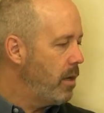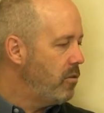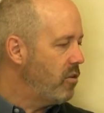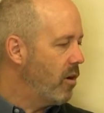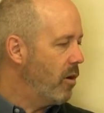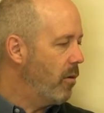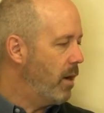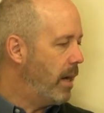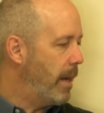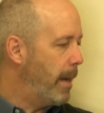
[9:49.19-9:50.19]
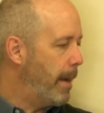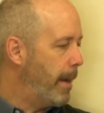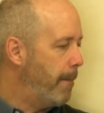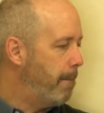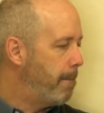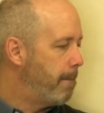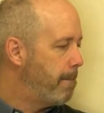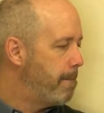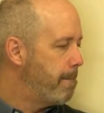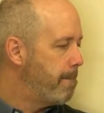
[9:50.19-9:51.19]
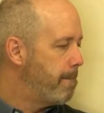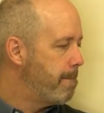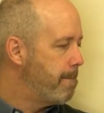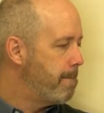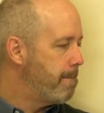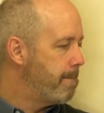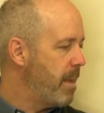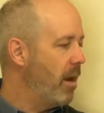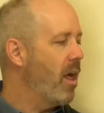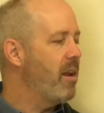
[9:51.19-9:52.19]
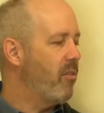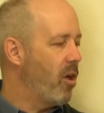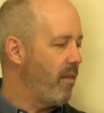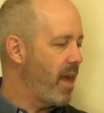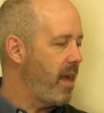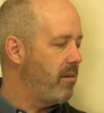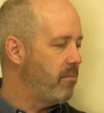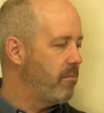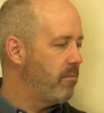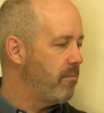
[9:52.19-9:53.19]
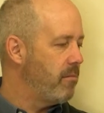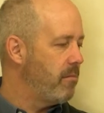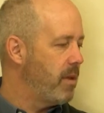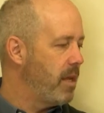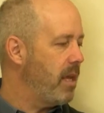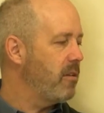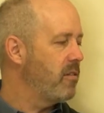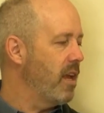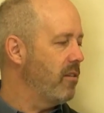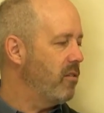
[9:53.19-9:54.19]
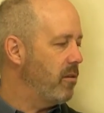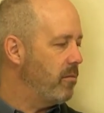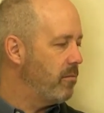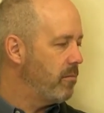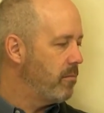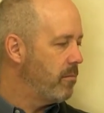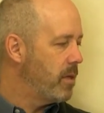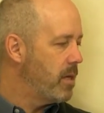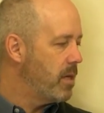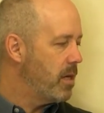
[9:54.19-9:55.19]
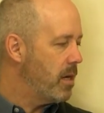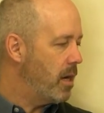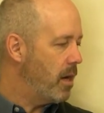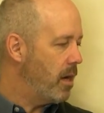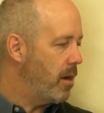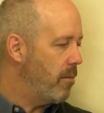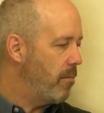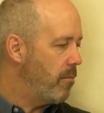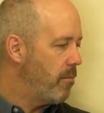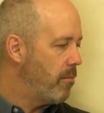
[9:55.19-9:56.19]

So, um, in light of all that, Hicks says that um,